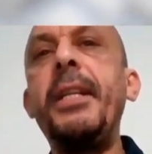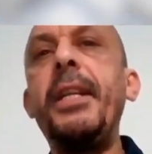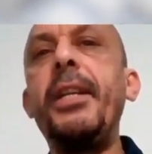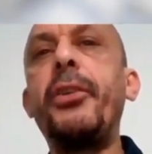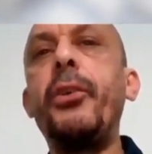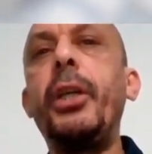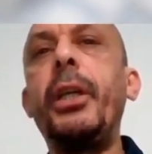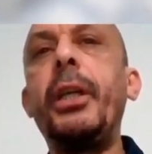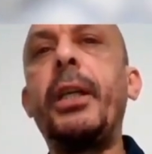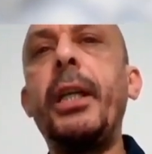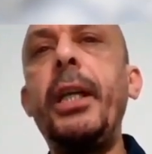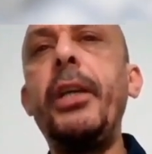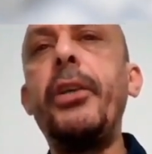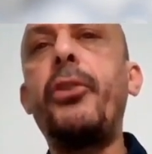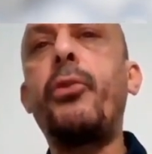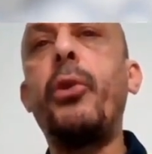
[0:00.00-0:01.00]
there is
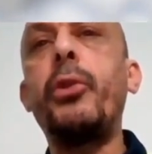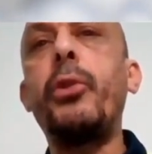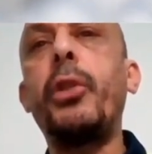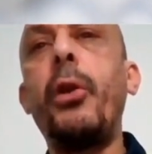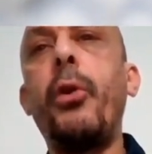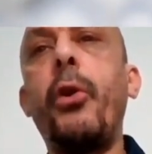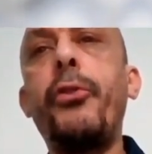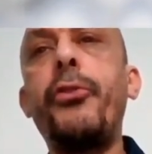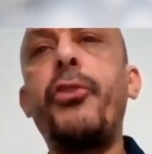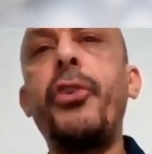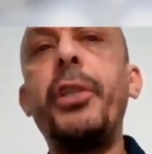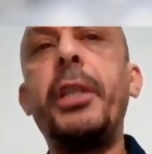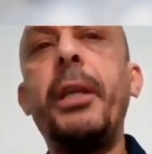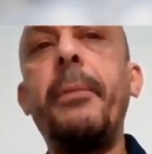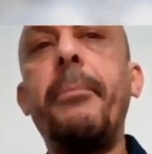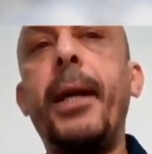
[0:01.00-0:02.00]
increased total
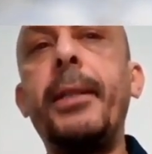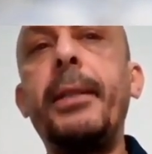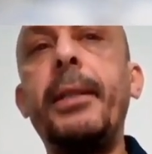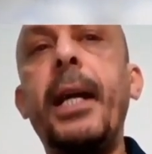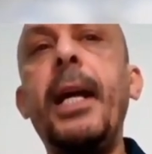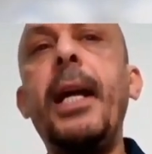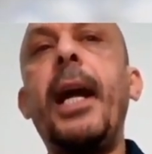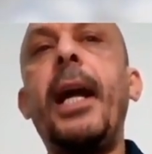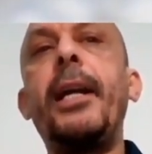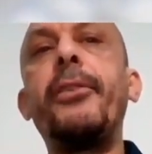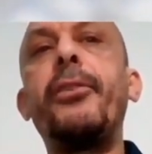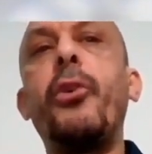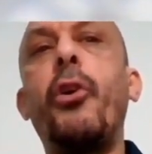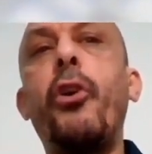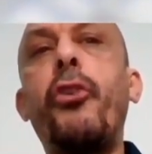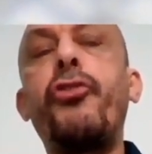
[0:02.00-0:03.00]
oxygen demand,
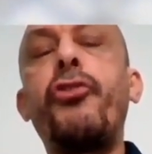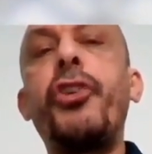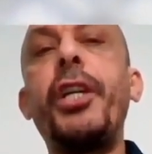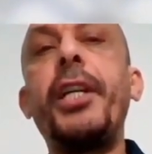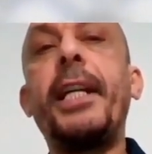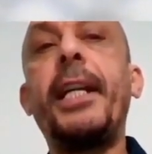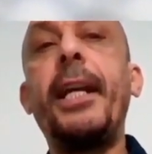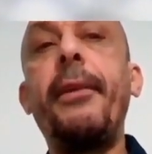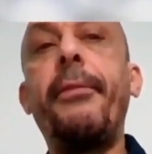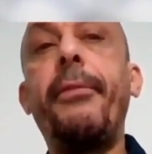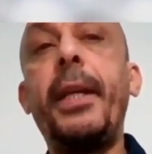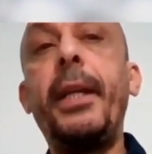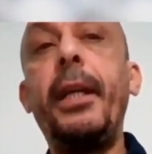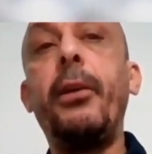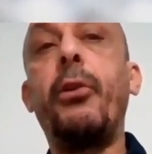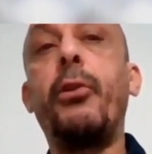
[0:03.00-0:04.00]
and oxygen
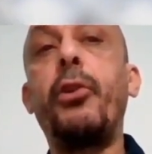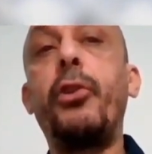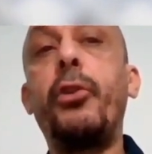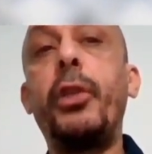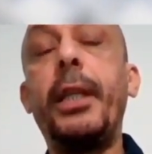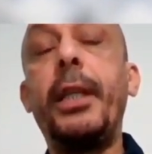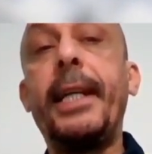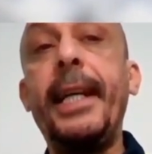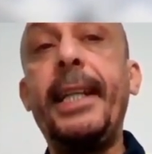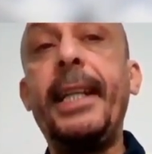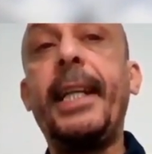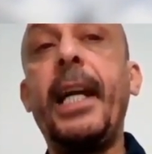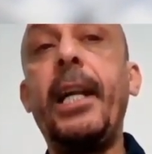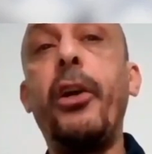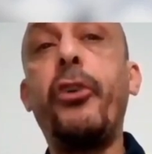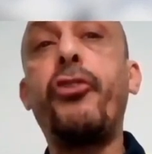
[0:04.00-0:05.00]
delivery or
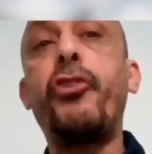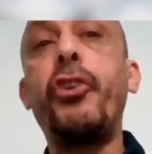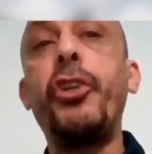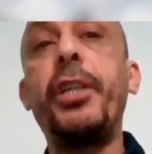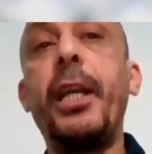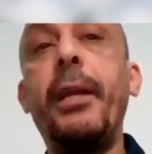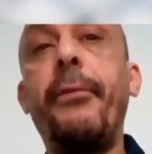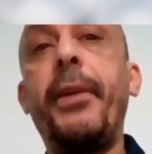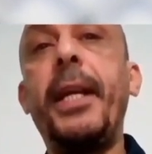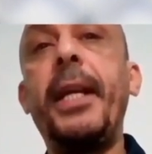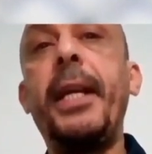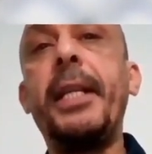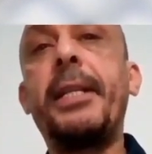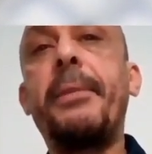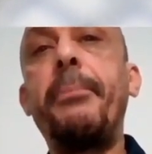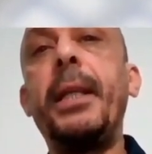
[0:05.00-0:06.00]
critical oxygen
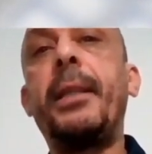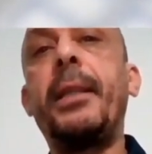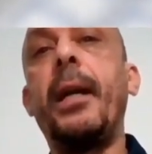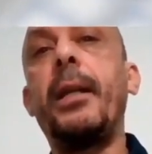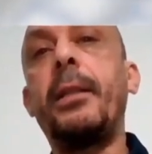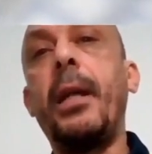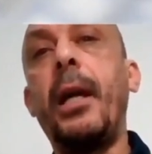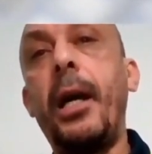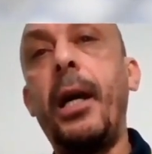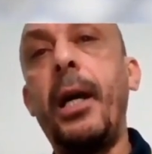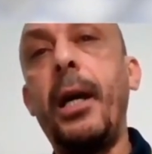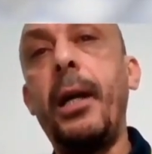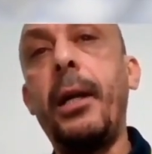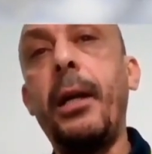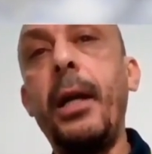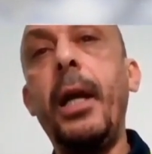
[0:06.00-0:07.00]
delivery is met at
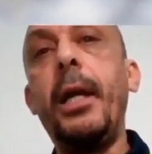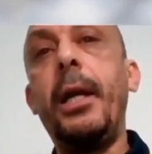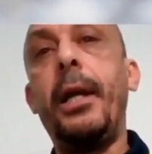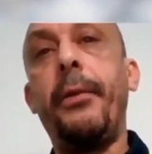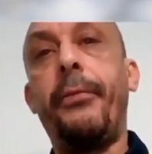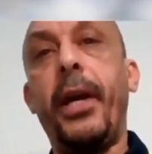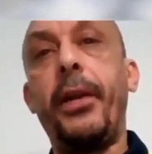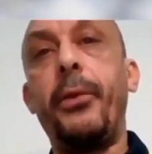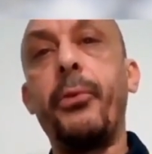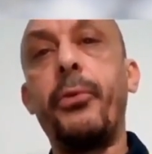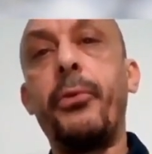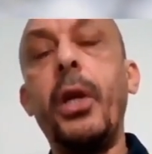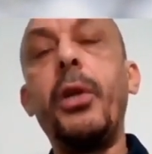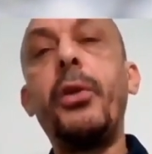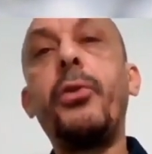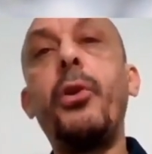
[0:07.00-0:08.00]
higher
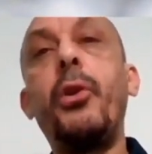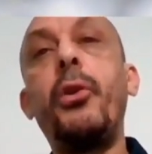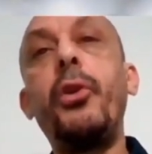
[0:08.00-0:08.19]
values.